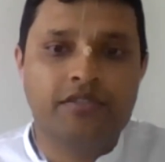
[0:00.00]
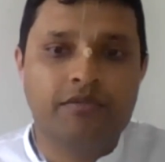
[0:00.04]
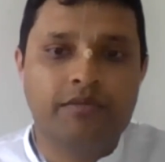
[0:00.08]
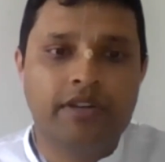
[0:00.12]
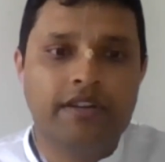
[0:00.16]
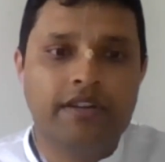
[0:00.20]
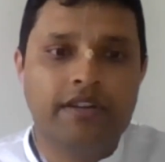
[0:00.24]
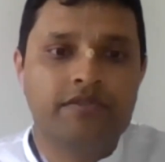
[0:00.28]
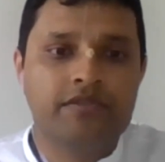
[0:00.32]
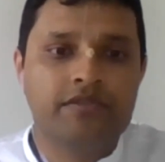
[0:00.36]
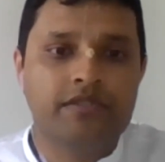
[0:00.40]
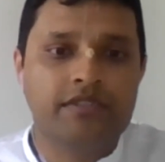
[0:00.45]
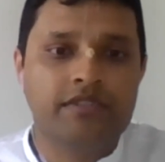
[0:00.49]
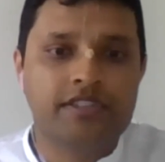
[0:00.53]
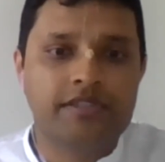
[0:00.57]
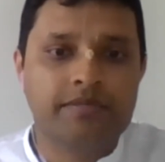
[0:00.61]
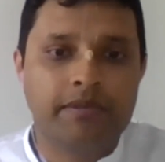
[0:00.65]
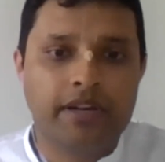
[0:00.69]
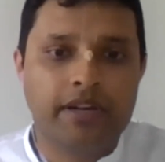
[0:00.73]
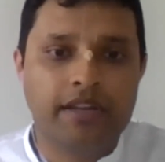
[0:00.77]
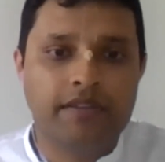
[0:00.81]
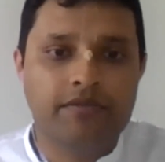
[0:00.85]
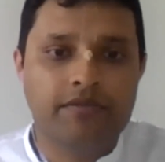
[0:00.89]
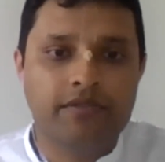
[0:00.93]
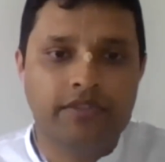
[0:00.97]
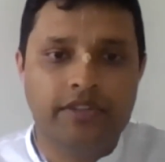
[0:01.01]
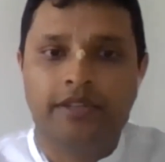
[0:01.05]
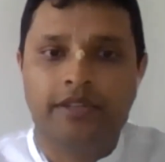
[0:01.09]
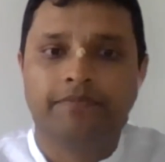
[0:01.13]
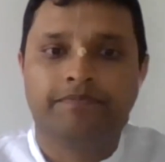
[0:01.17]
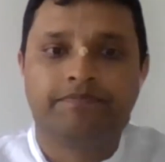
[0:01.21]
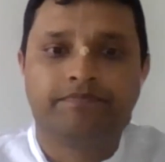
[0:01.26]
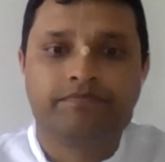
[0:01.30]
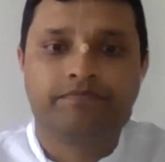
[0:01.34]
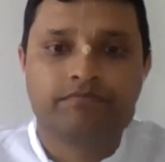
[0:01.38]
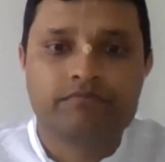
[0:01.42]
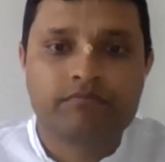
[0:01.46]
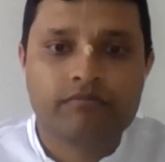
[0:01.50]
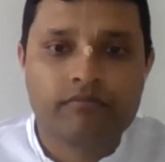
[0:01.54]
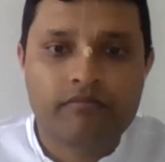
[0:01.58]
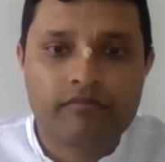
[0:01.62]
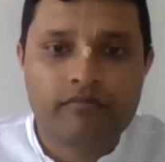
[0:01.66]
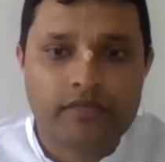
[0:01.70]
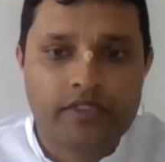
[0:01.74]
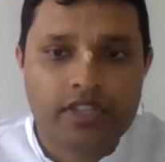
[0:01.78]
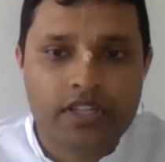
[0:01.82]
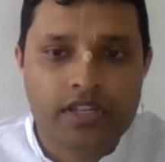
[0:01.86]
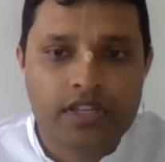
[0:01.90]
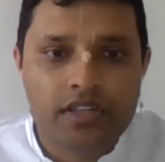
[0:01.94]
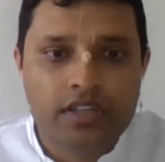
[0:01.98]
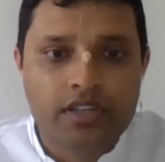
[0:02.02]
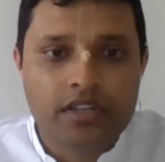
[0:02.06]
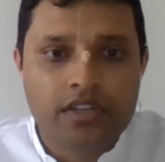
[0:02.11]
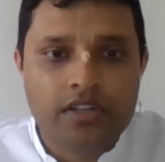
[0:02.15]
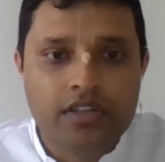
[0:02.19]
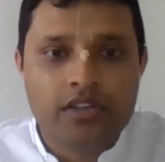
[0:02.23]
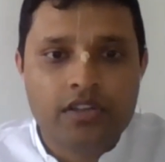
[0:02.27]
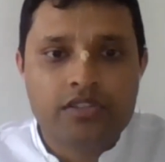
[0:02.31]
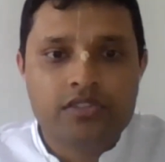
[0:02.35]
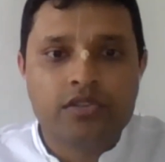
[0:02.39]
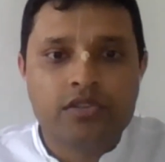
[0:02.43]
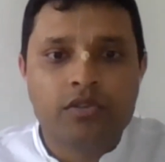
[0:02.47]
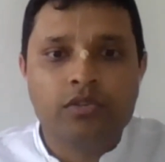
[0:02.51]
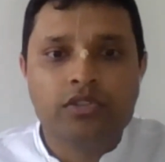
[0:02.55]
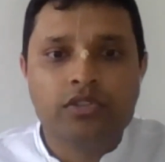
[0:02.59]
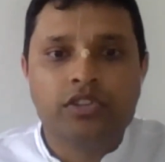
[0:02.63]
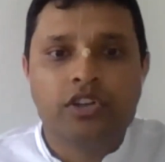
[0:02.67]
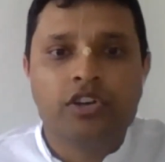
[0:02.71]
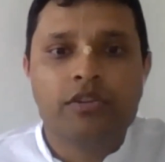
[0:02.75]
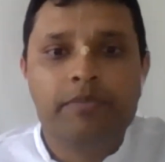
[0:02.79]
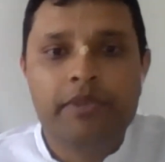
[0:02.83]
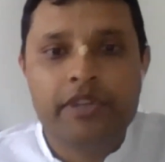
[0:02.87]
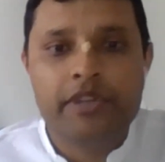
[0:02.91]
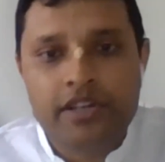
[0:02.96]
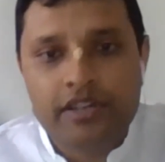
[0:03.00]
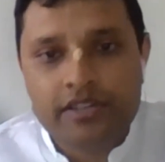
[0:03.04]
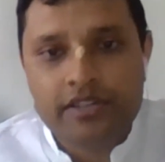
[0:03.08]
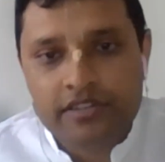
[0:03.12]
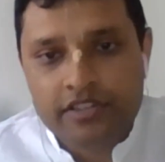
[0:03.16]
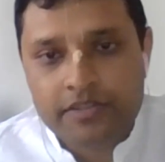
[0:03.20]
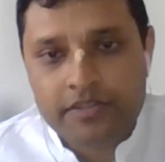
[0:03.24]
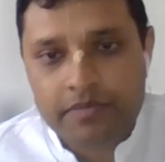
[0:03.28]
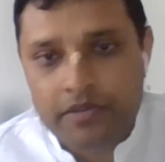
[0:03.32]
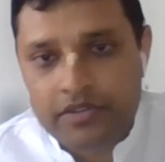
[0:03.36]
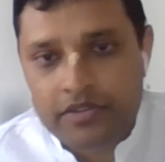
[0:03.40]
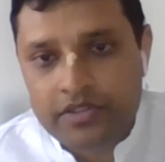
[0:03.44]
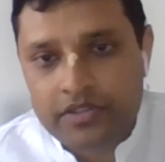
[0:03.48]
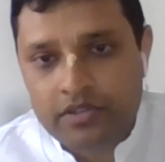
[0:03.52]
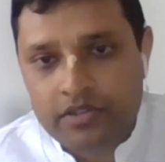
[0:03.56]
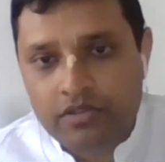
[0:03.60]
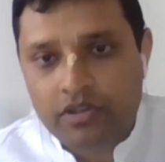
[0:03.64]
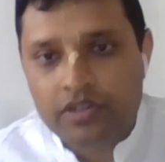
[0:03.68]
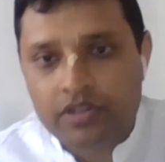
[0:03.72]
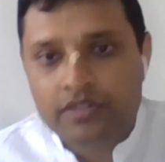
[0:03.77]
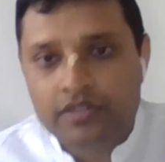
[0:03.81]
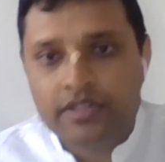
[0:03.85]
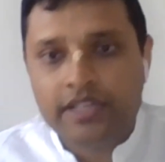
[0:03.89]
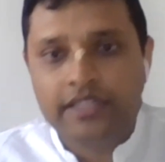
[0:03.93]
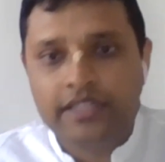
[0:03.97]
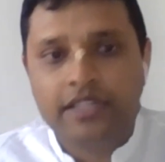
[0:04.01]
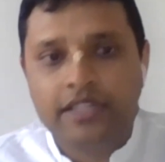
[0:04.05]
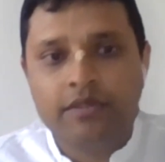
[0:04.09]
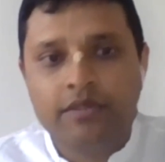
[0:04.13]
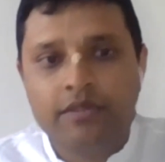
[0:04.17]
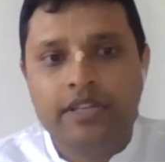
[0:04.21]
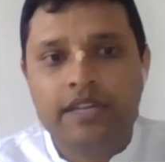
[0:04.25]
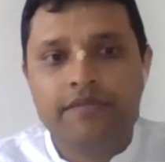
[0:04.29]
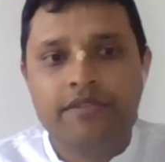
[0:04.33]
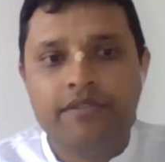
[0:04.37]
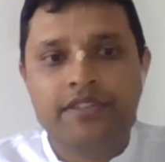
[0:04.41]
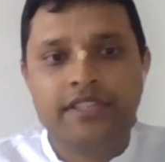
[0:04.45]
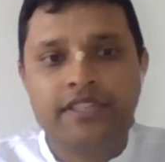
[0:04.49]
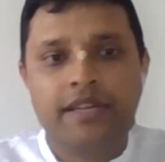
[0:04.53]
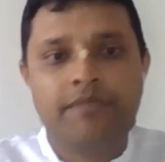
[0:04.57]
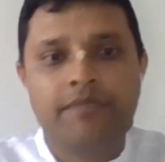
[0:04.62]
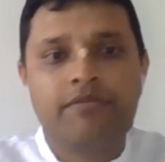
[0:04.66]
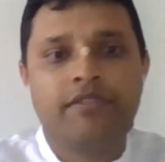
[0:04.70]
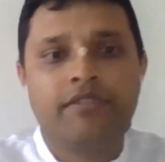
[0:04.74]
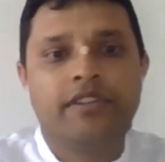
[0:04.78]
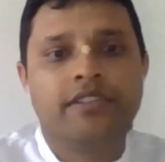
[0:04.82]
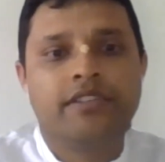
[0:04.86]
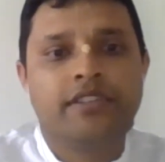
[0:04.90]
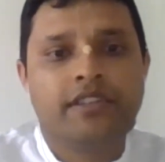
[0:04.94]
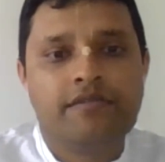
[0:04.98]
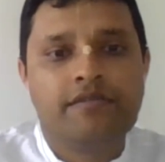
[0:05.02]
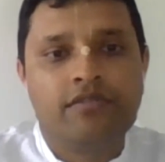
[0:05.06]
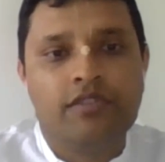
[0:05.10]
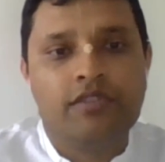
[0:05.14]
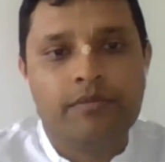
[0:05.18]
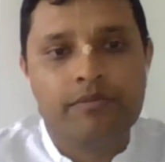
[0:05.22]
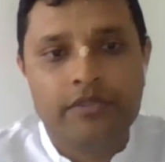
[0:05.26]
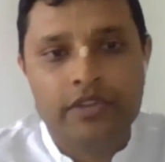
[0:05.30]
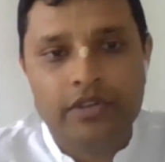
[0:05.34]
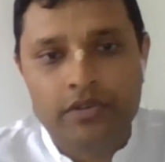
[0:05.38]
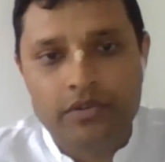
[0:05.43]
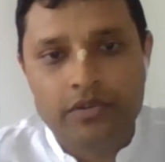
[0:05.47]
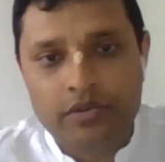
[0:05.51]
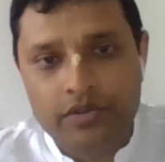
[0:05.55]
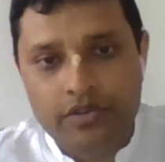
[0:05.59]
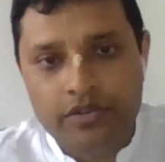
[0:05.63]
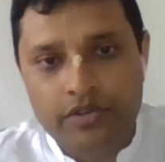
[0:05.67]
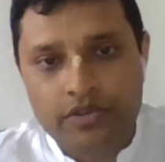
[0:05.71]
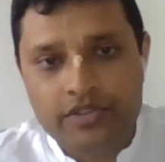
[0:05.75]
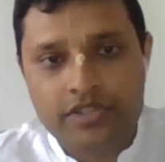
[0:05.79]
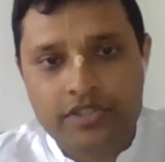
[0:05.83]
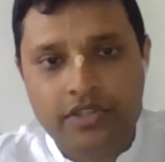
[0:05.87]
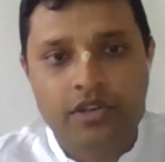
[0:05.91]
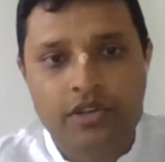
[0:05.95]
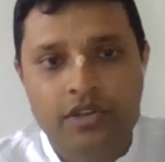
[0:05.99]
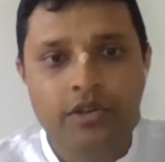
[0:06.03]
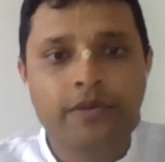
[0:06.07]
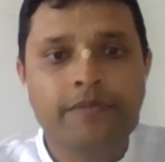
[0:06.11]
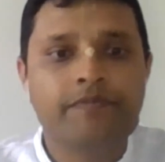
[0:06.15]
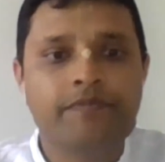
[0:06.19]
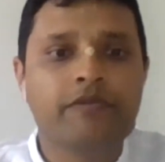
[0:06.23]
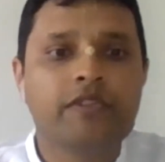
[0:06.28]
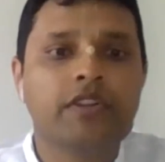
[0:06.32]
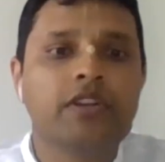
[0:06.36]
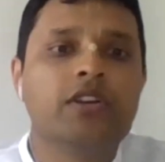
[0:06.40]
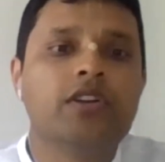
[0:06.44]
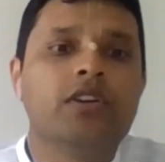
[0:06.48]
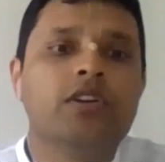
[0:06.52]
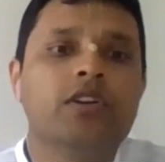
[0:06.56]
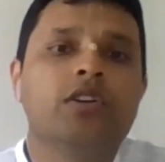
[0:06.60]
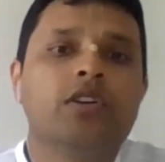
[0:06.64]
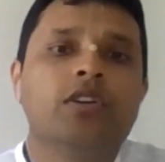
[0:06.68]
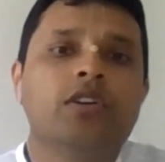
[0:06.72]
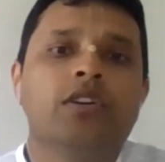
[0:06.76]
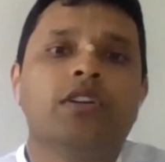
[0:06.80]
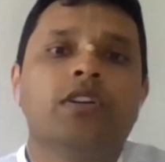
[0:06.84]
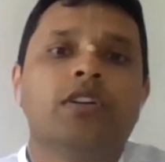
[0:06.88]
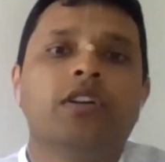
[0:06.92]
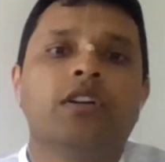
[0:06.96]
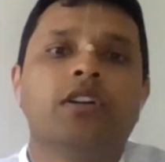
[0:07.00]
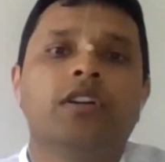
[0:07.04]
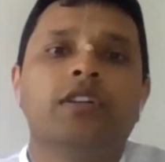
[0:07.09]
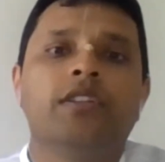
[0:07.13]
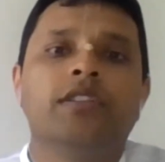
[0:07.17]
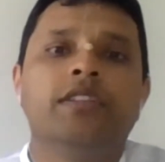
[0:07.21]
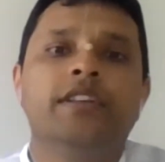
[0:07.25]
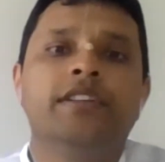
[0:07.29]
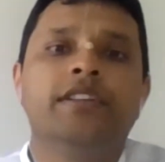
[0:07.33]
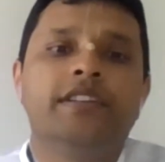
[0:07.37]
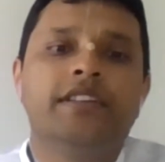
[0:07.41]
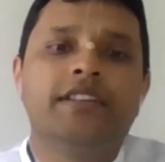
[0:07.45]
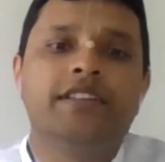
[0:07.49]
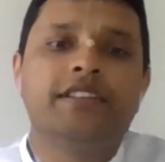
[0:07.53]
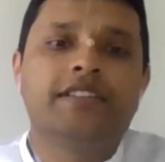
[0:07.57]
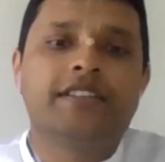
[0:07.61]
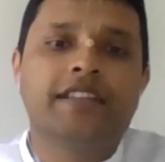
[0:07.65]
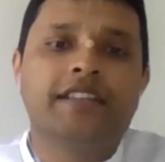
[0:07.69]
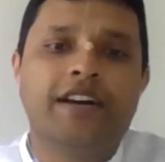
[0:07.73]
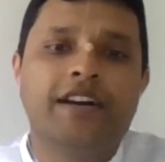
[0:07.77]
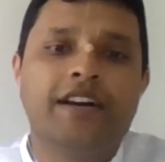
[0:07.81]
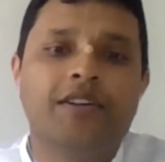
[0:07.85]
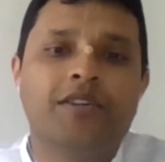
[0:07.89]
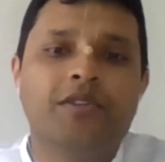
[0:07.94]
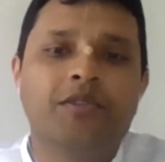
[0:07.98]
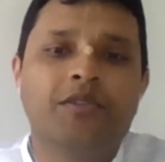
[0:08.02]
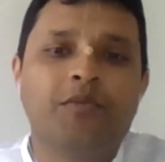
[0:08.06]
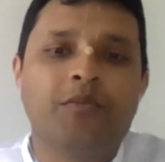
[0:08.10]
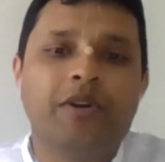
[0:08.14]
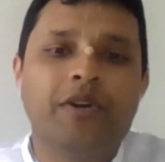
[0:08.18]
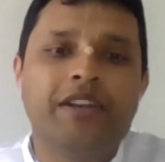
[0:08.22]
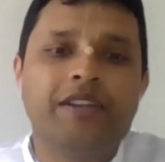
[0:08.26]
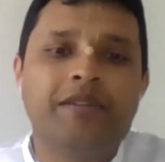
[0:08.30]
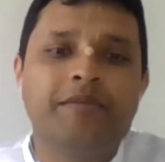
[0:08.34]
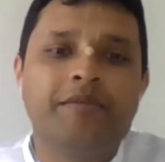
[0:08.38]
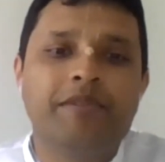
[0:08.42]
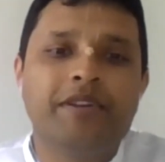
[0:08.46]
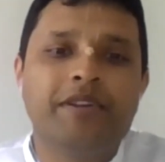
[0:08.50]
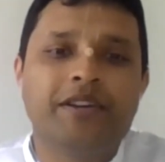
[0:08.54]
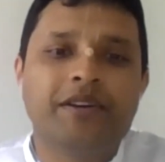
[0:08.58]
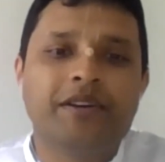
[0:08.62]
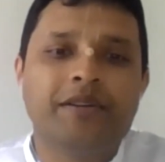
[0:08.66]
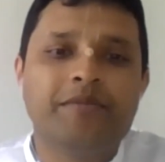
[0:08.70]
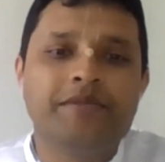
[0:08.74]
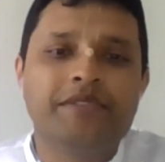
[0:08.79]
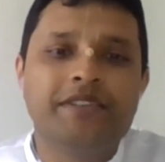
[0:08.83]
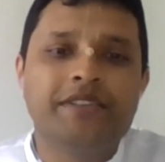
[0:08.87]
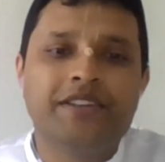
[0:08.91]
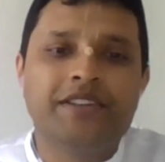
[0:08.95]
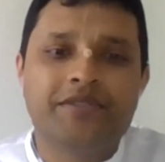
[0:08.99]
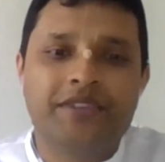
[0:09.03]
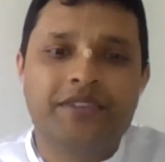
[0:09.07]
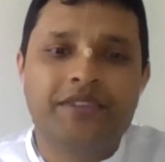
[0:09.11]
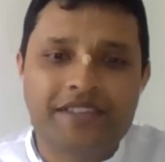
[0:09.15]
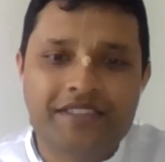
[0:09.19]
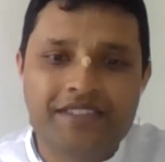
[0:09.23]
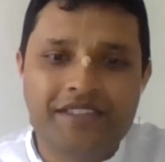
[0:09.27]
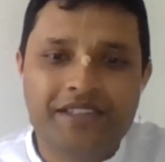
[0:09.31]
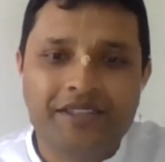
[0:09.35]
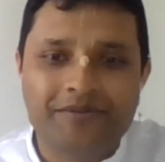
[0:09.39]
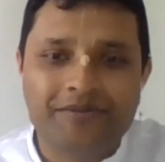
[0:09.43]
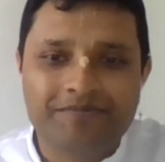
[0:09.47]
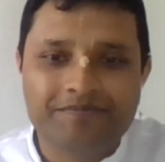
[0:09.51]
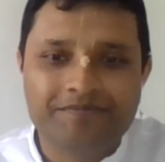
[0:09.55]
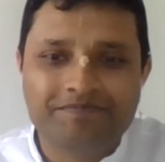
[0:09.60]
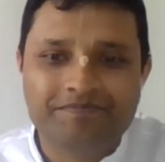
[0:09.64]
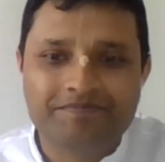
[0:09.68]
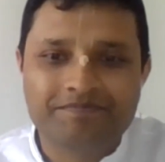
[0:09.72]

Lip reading: So we have to aspire for that. So although because of spiritual contact, they were never separated from the Lord. So this is now when it becomes interesting.